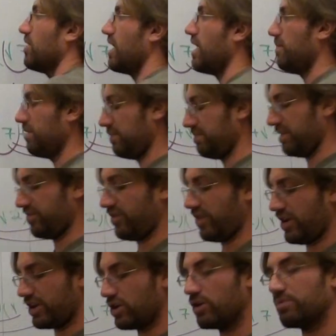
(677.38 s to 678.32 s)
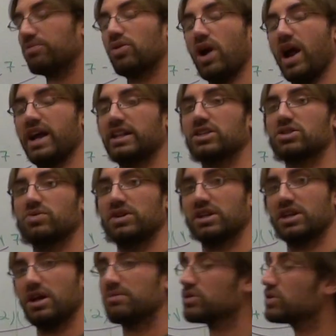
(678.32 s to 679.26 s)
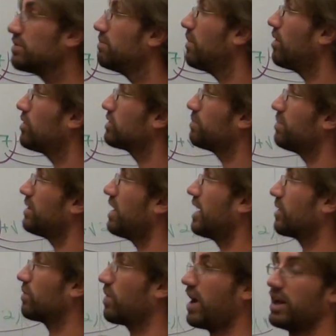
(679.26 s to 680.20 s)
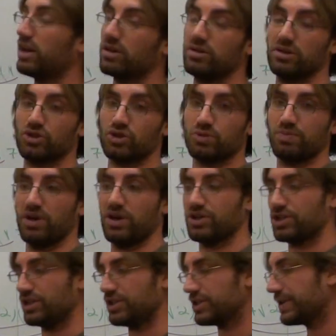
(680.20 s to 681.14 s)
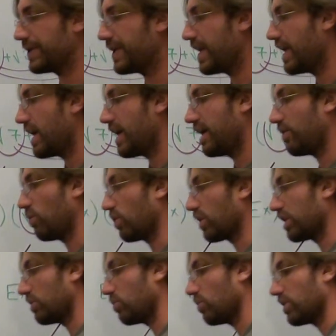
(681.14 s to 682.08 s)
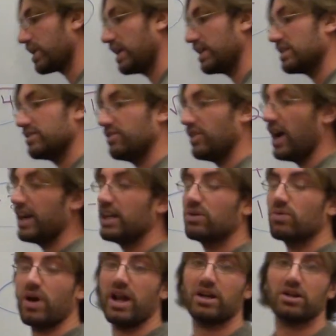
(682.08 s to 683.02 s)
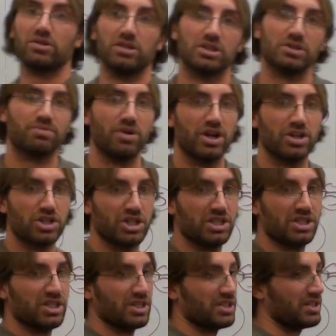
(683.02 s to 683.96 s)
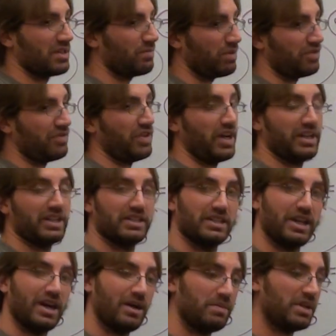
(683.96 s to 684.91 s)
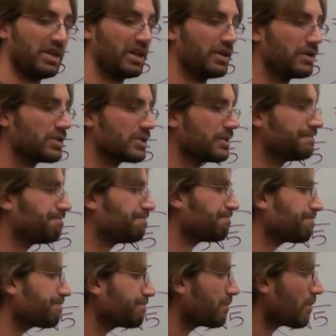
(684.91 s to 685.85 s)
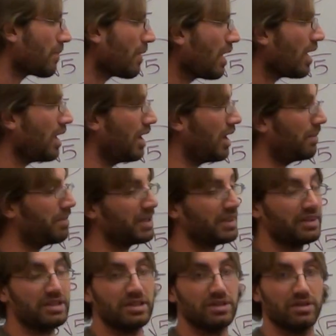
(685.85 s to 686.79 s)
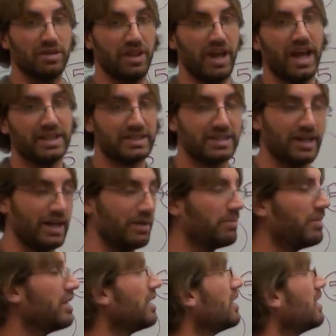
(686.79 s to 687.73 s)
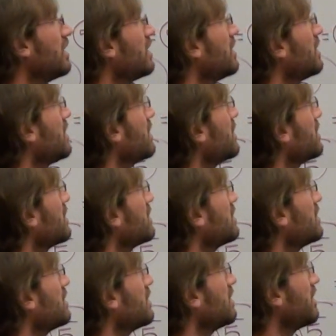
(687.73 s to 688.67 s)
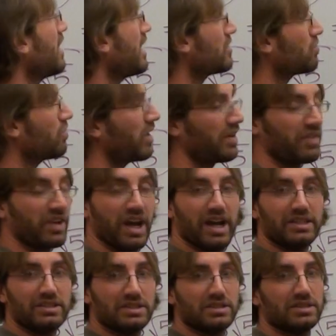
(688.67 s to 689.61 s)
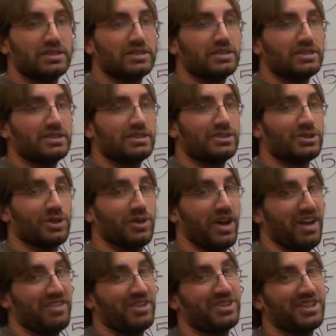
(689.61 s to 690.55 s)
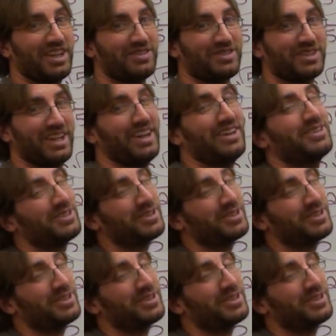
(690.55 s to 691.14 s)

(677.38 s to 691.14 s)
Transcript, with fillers: problem, but very good practice when it comes to multiplying radical expressions. We're going to work on dividing radical expressions and simplifying denominators. Uh, but till that time, that's what I've got. So have a good day for now.